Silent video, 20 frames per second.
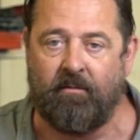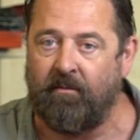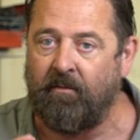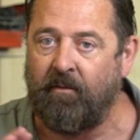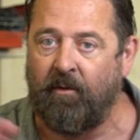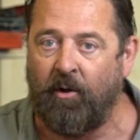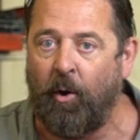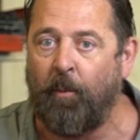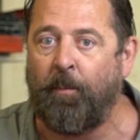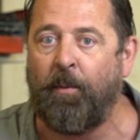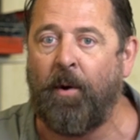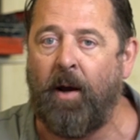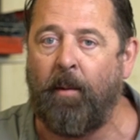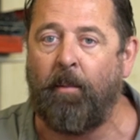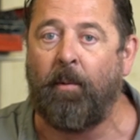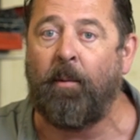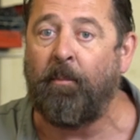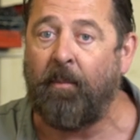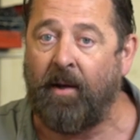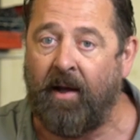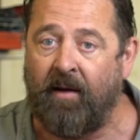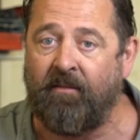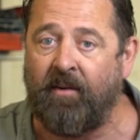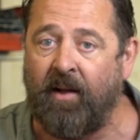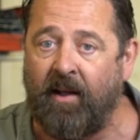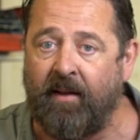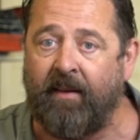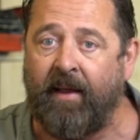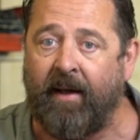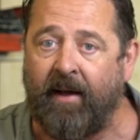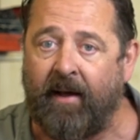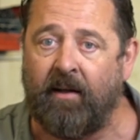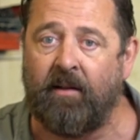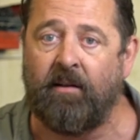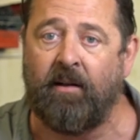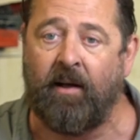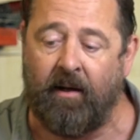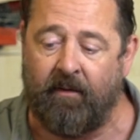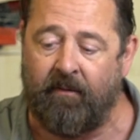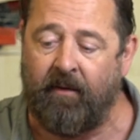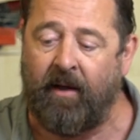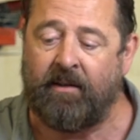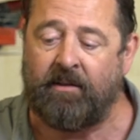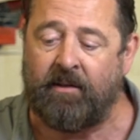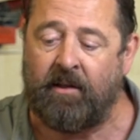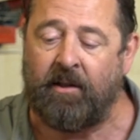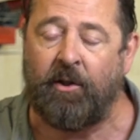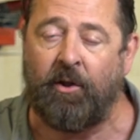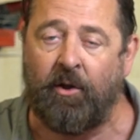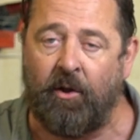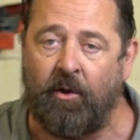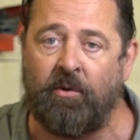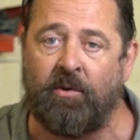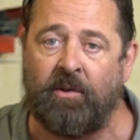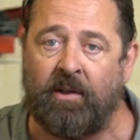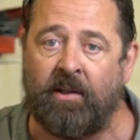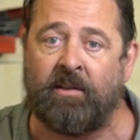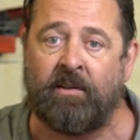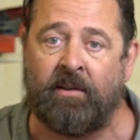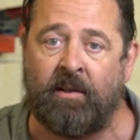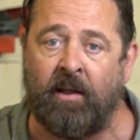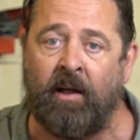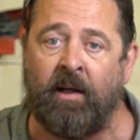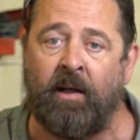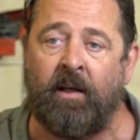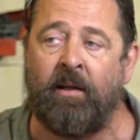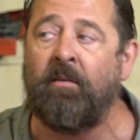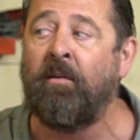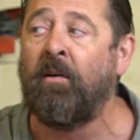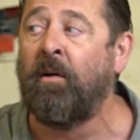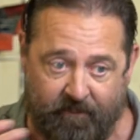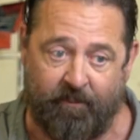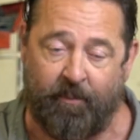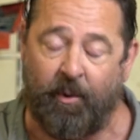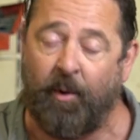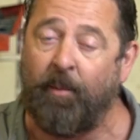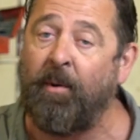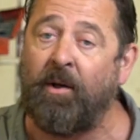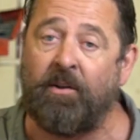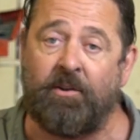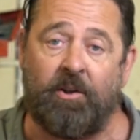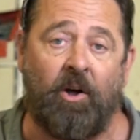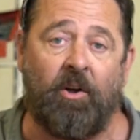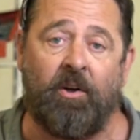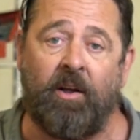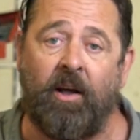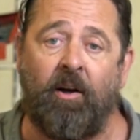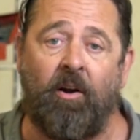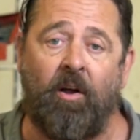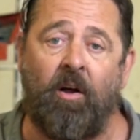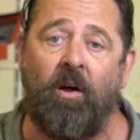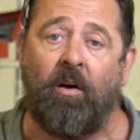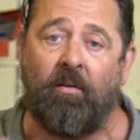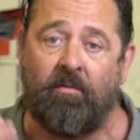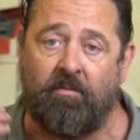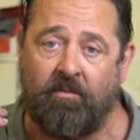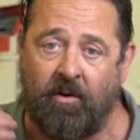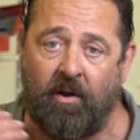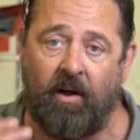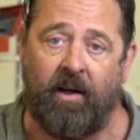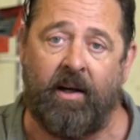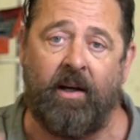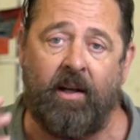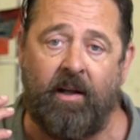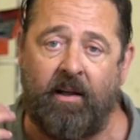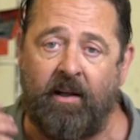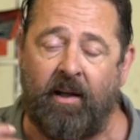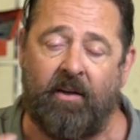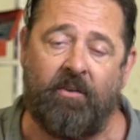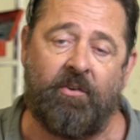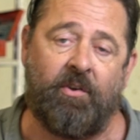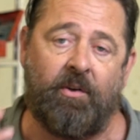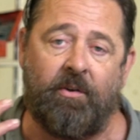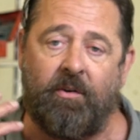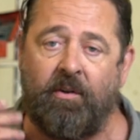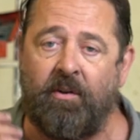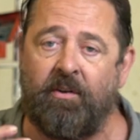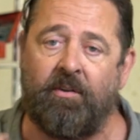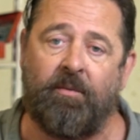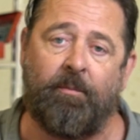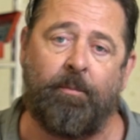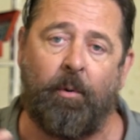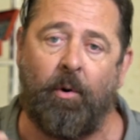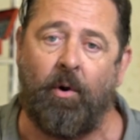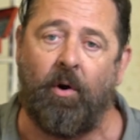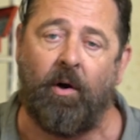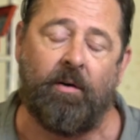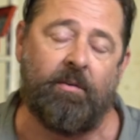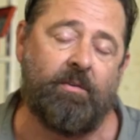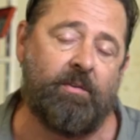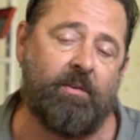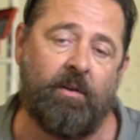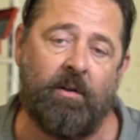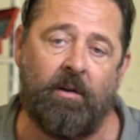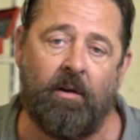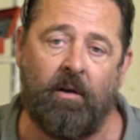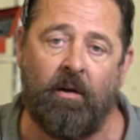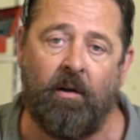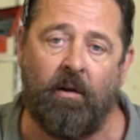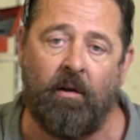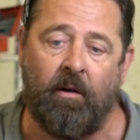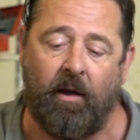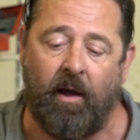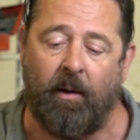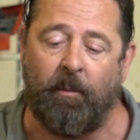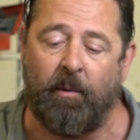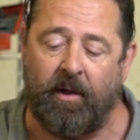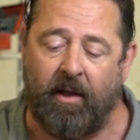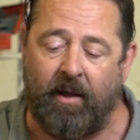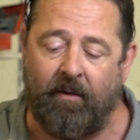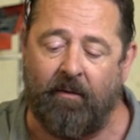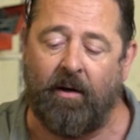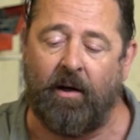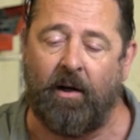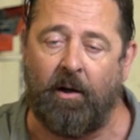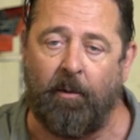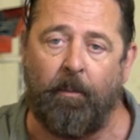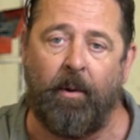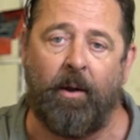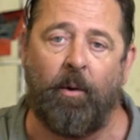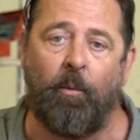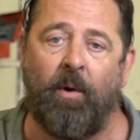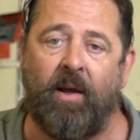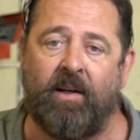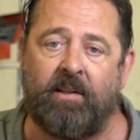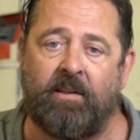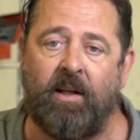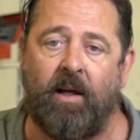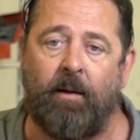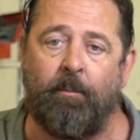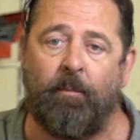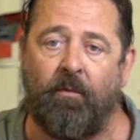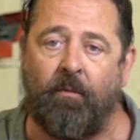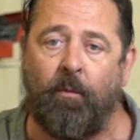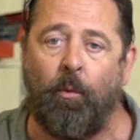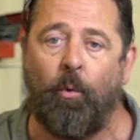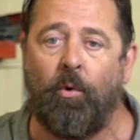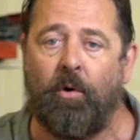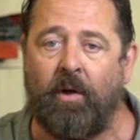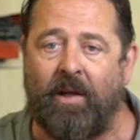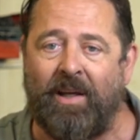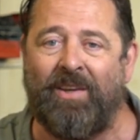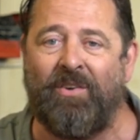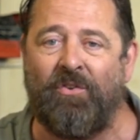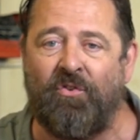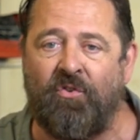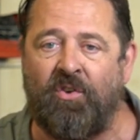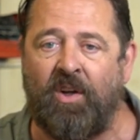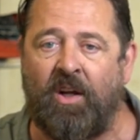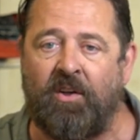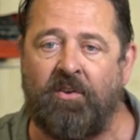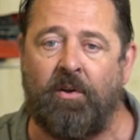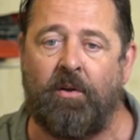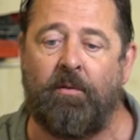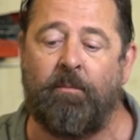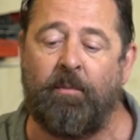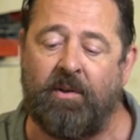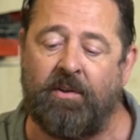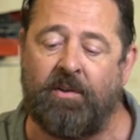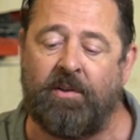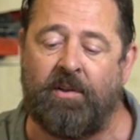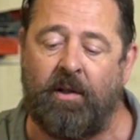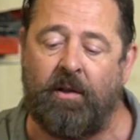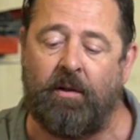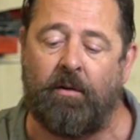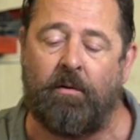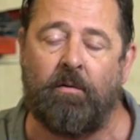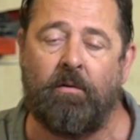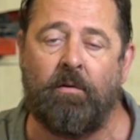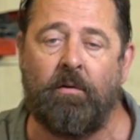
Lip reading: no problem. I've done that. I've actually used this thing pretty much all day long, cleaning a series of parts. And I would give it a little bit of rest time before each session, but still,